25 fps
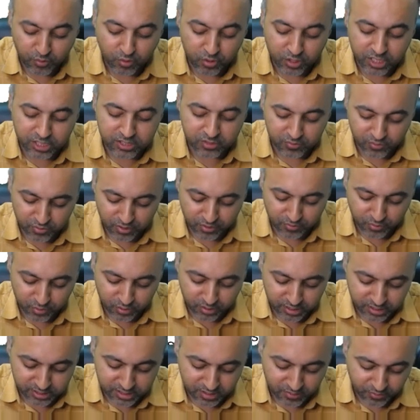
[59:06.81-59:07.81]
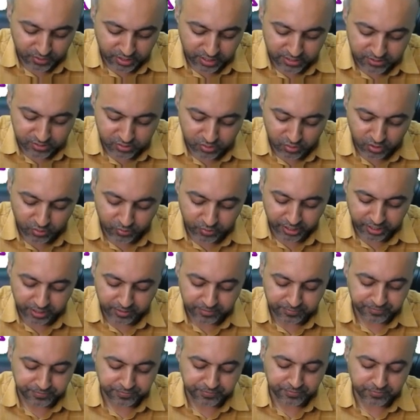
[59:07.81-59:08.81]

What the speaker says: We'll focus somewhere else. Don't worry.